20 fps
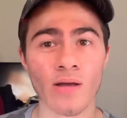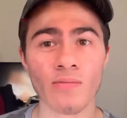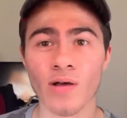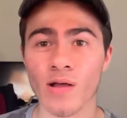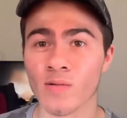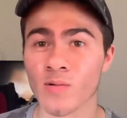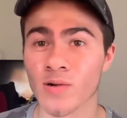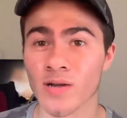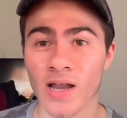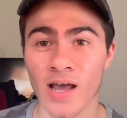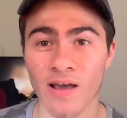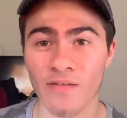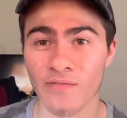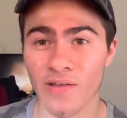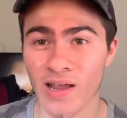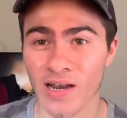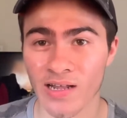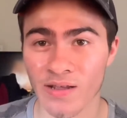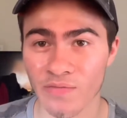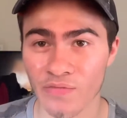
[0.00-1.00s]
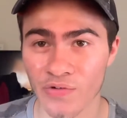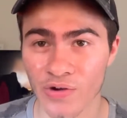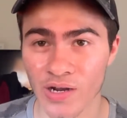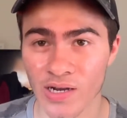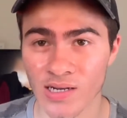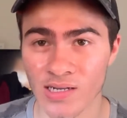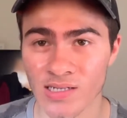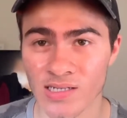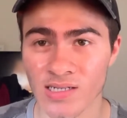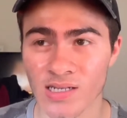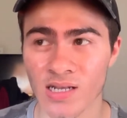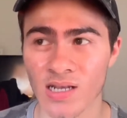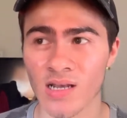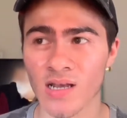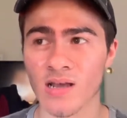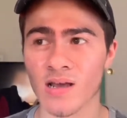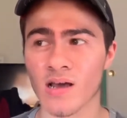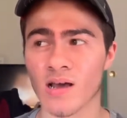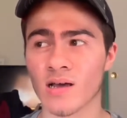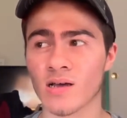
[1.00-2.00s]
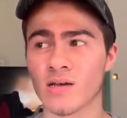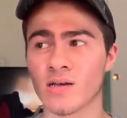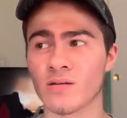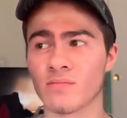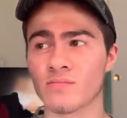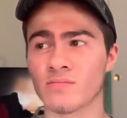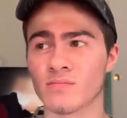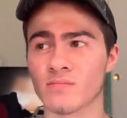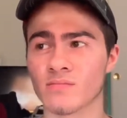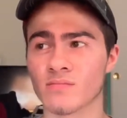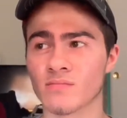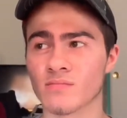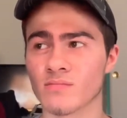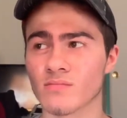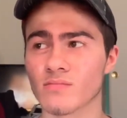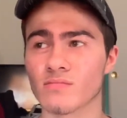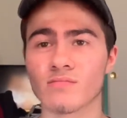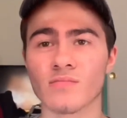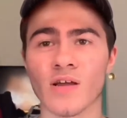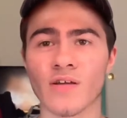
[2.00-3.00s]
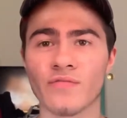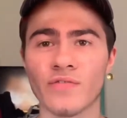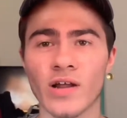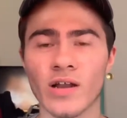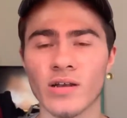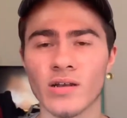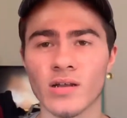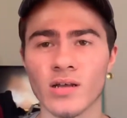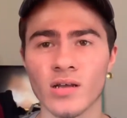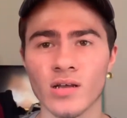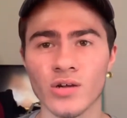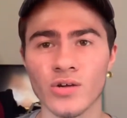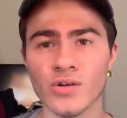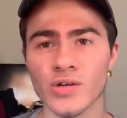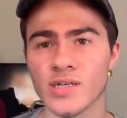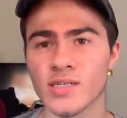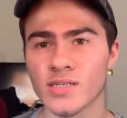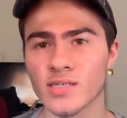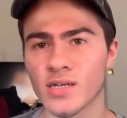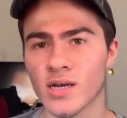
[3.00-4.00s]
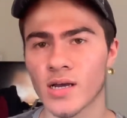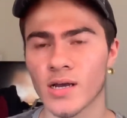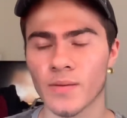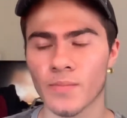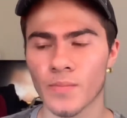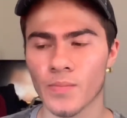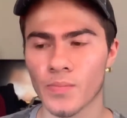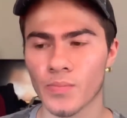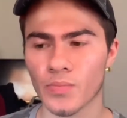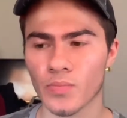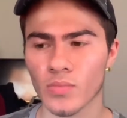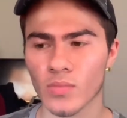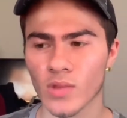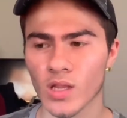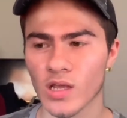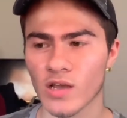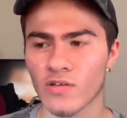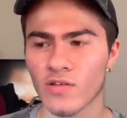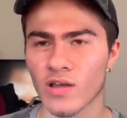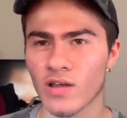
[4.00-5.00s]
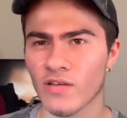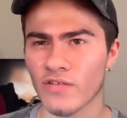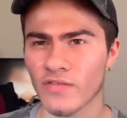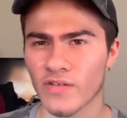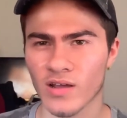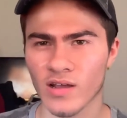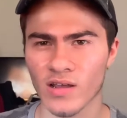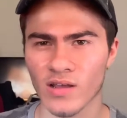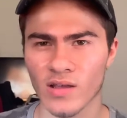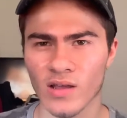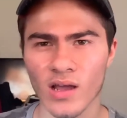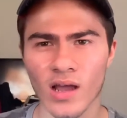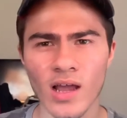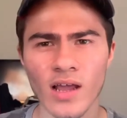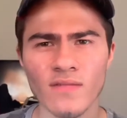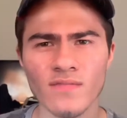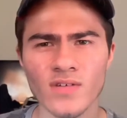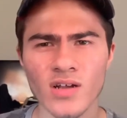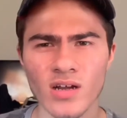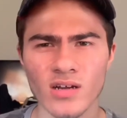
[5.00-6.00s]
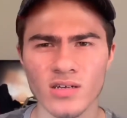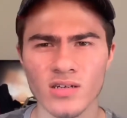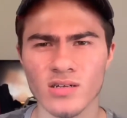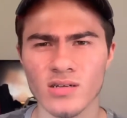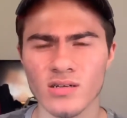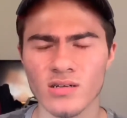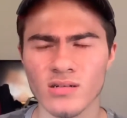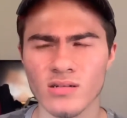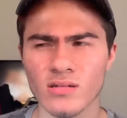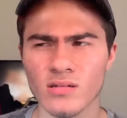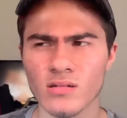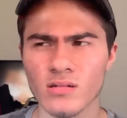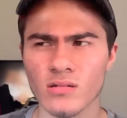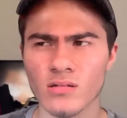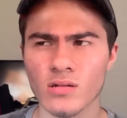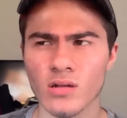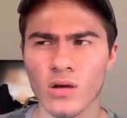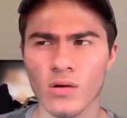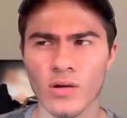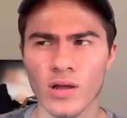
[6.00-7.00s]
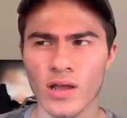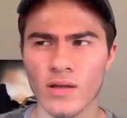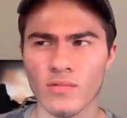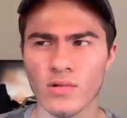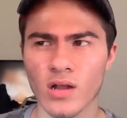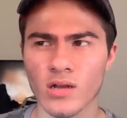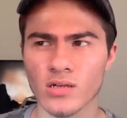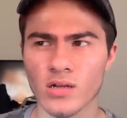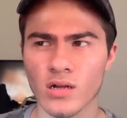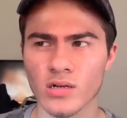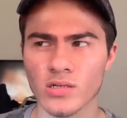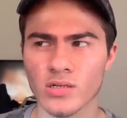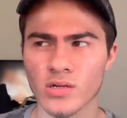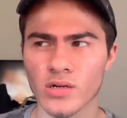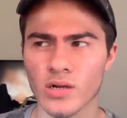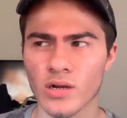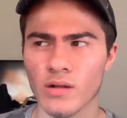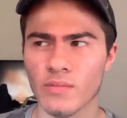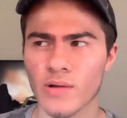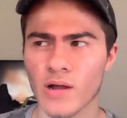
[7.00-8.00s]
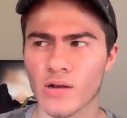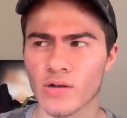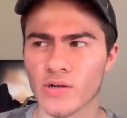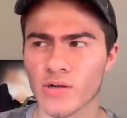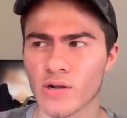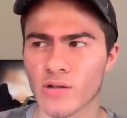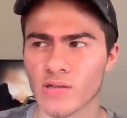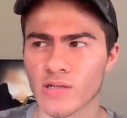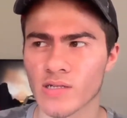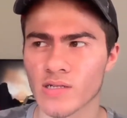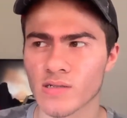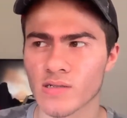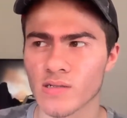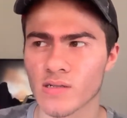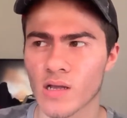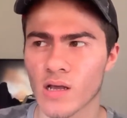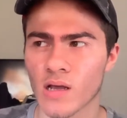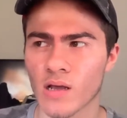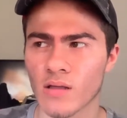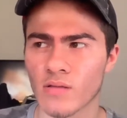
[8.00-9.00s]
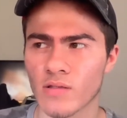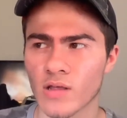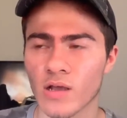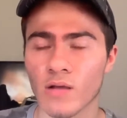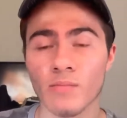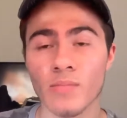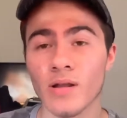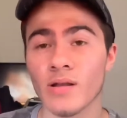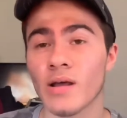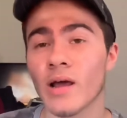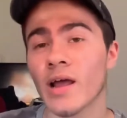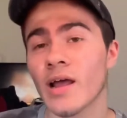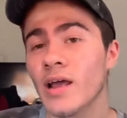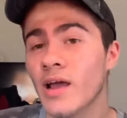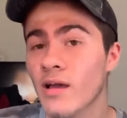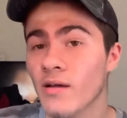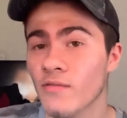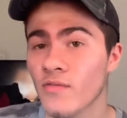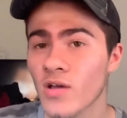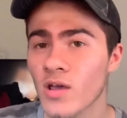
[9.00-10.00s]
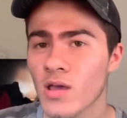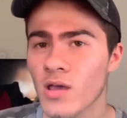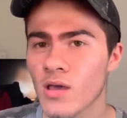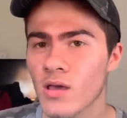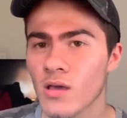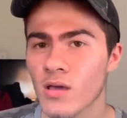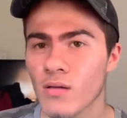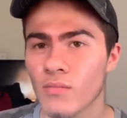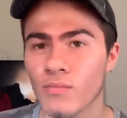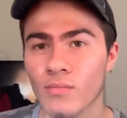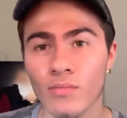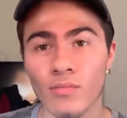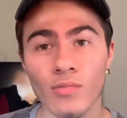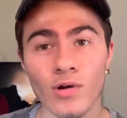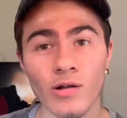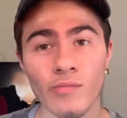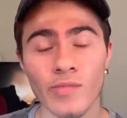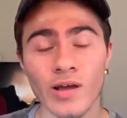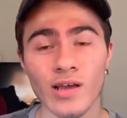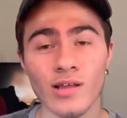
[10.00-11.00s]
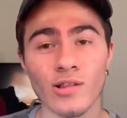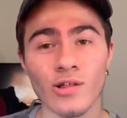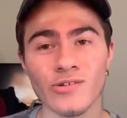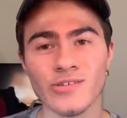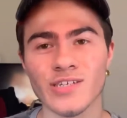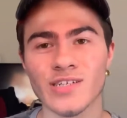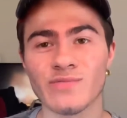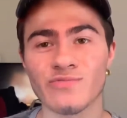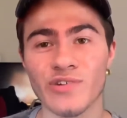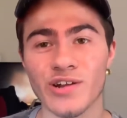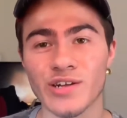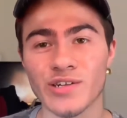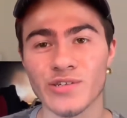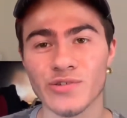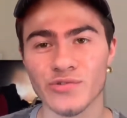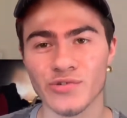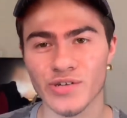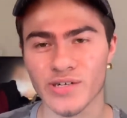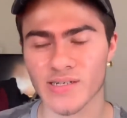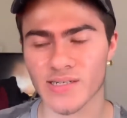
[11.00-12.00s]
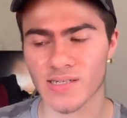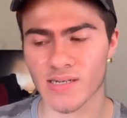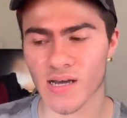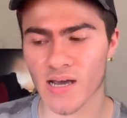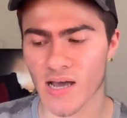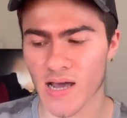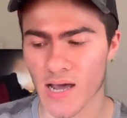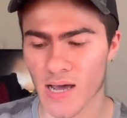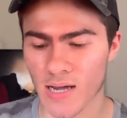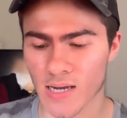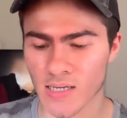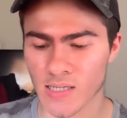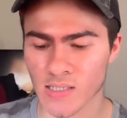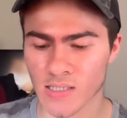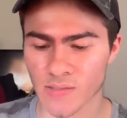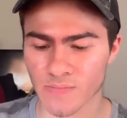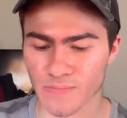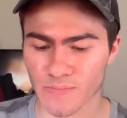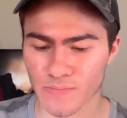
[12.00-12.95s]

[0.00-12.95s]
I probably wouldn't have any friends. Um, my friend Krista, uh, if I, I've talked, no, I have not talked to her about her on this uh, thing, but I have one of my closest friends, Krista, and